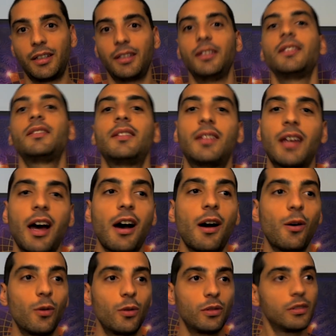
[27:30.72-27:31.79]
this is
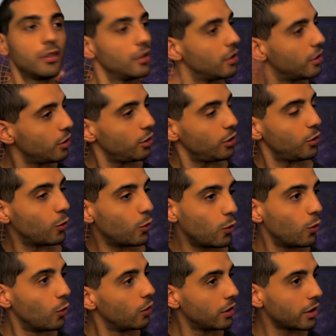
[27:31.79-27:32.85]
how
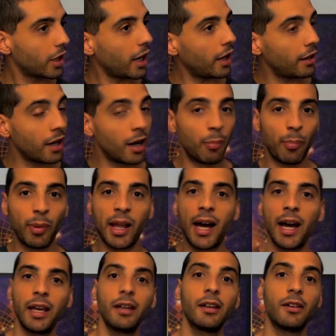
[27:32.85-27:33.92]
you can
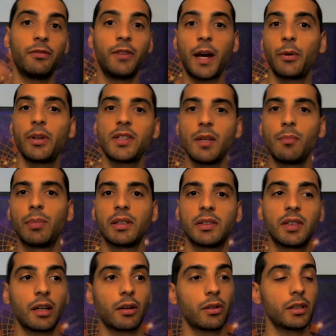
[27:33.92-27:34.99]
apply a very simple
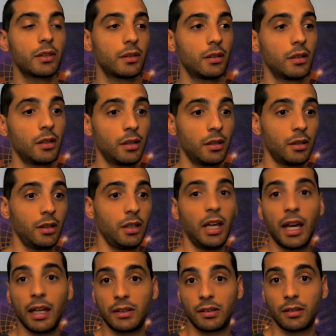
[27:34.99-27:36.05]
secret.
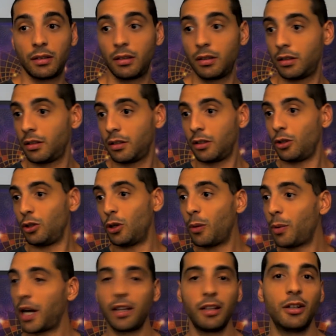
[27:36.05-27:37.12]
Yet
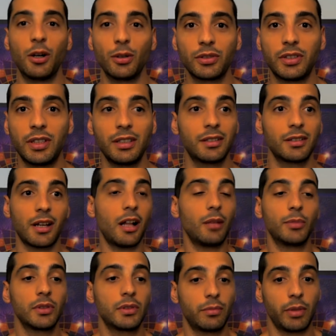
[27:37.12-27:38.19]
nobody knows this
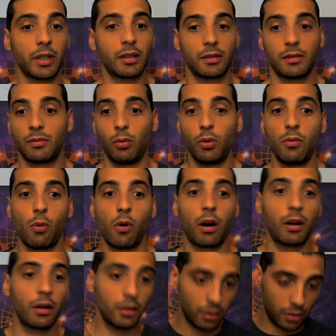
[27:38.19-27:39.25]
almost, because we
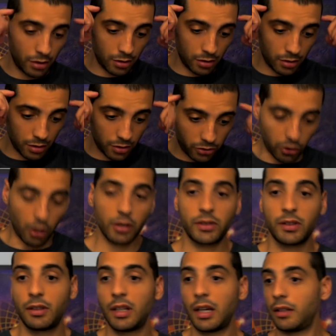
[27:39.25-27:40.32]
were
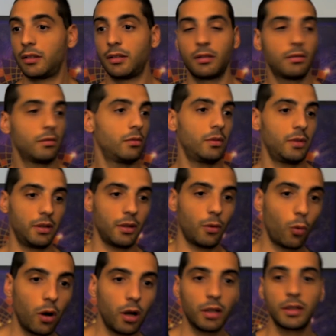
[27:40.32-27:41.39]
taught that the
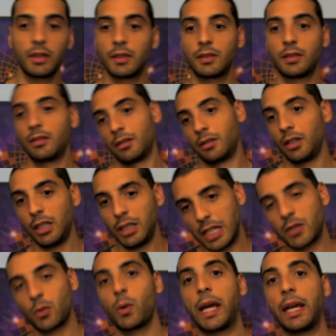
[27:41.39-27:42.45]
world is in
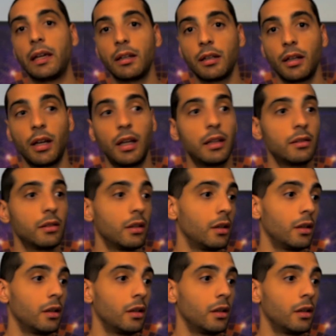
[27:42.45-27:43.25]
this way, and